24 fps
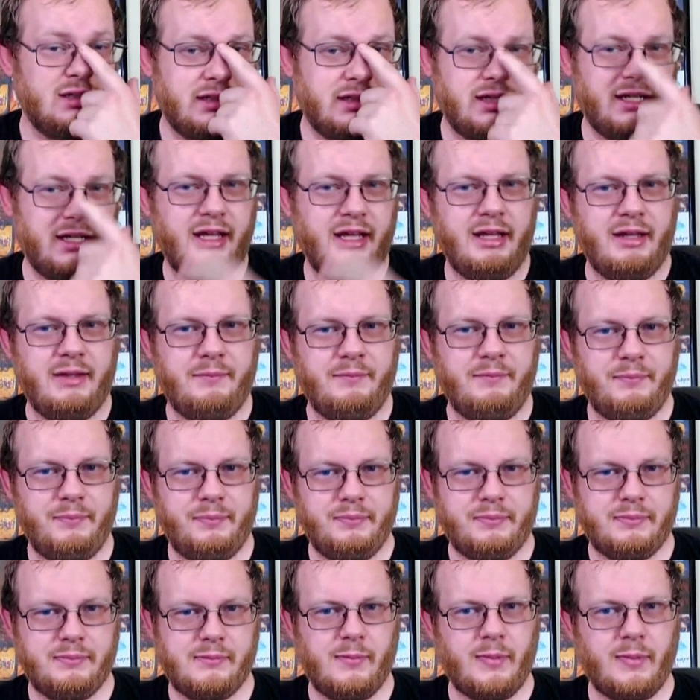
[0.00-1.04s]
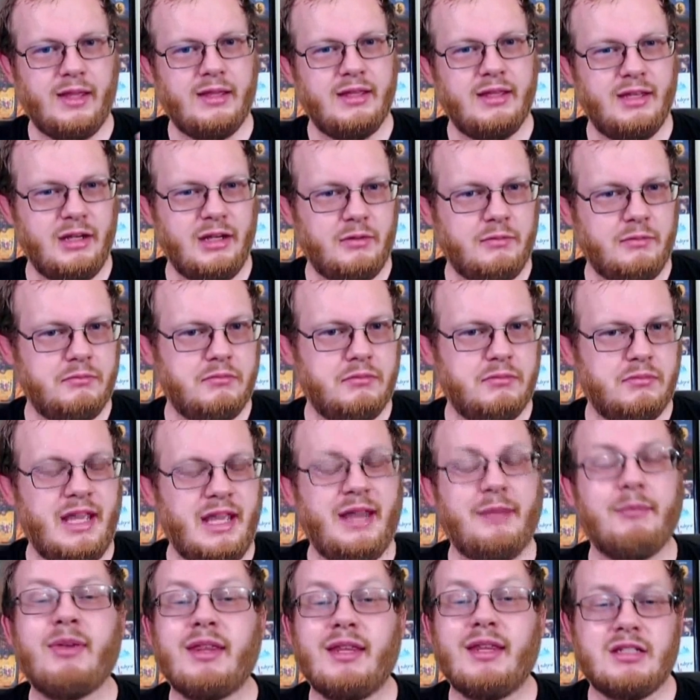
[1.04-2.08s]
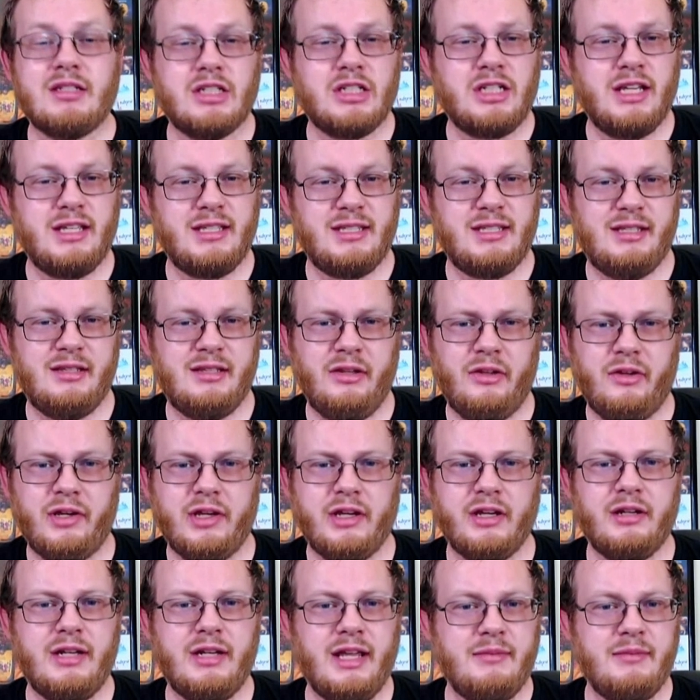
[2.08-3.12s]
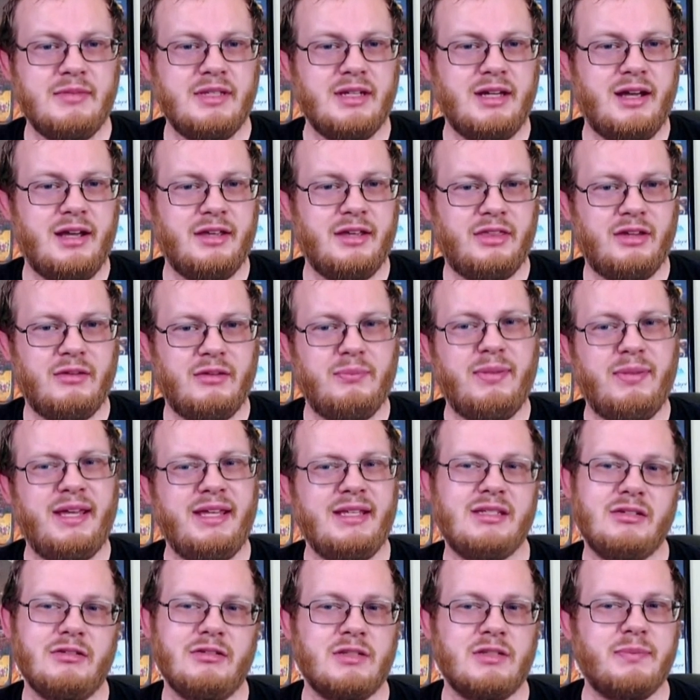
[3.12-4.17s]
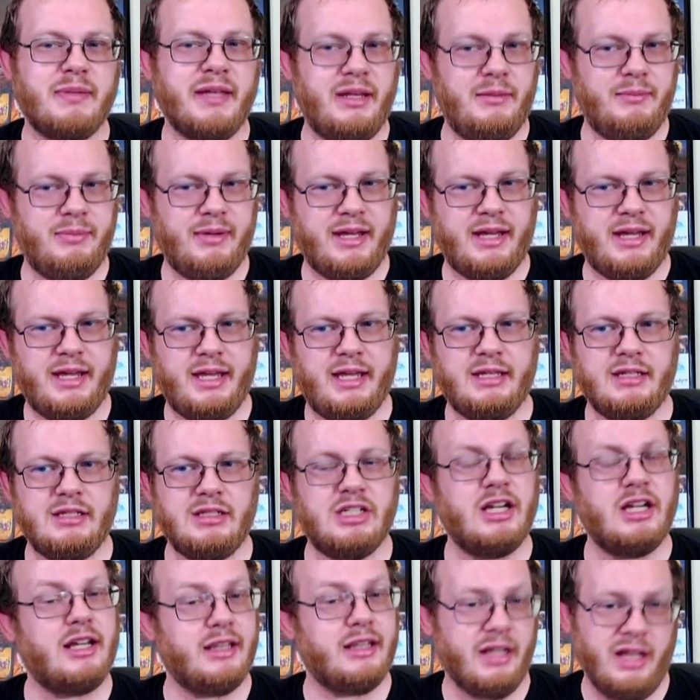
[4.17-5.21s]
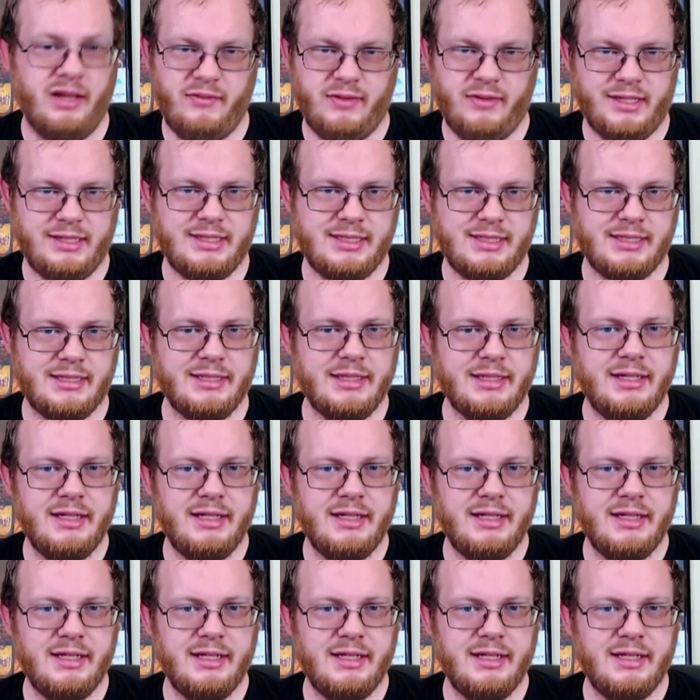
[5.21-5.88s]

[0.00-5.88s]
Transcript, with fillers: um, you know, ambulance chasing lawyer named Arthur Belt, who is played by Jon Lovitz.